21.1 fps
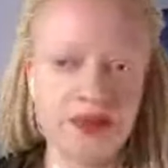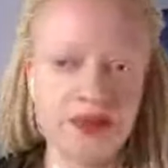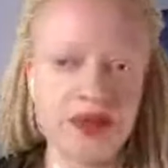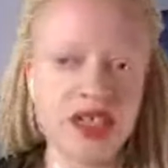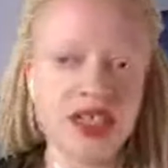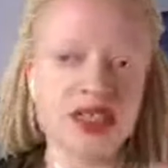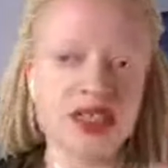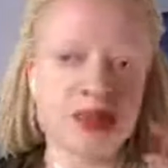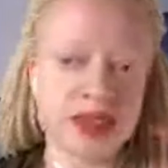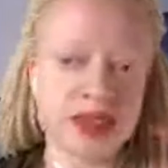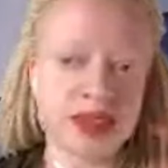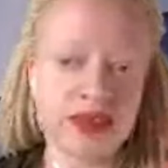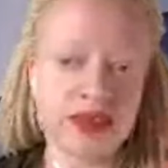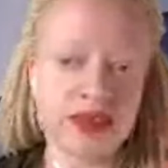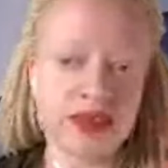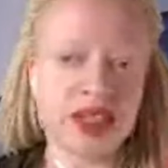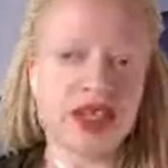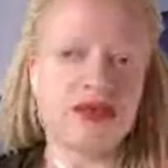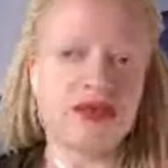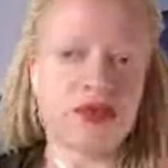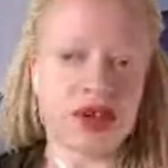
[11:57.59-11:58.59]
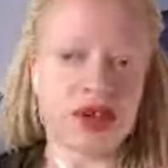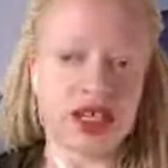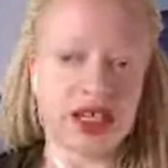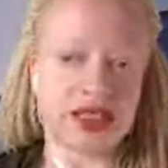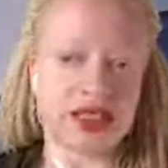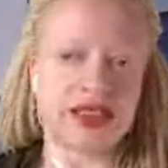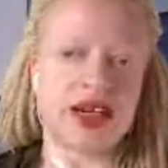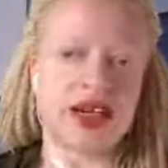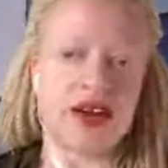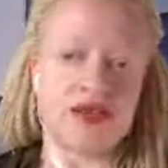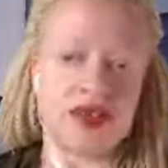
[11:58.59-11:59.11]
Specifically for that
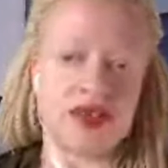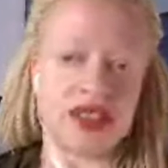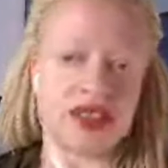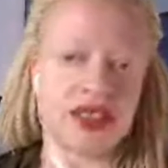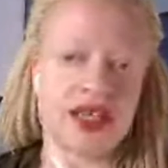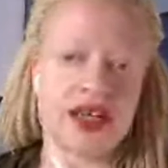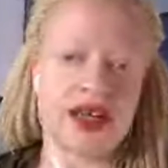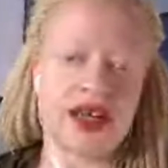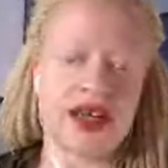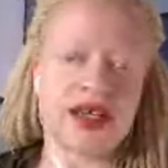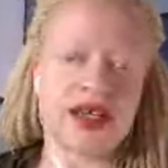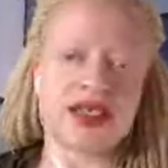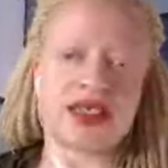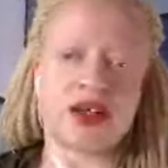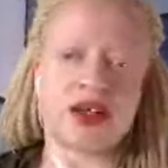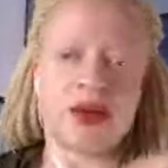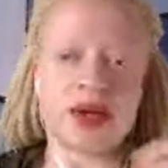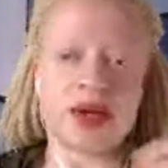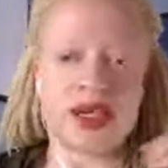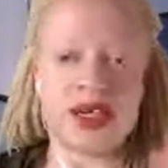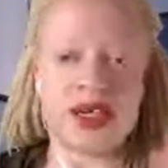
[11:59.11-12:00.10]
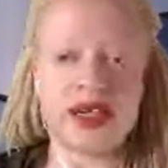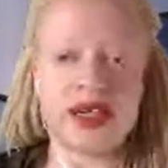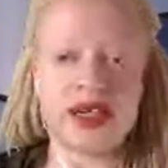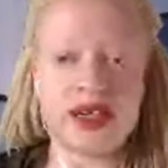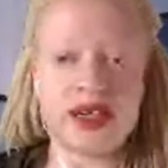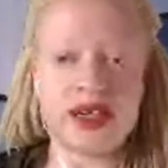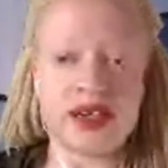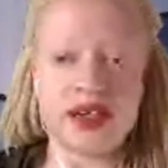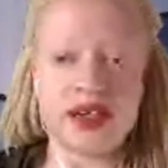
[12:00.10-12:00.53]
service. So again,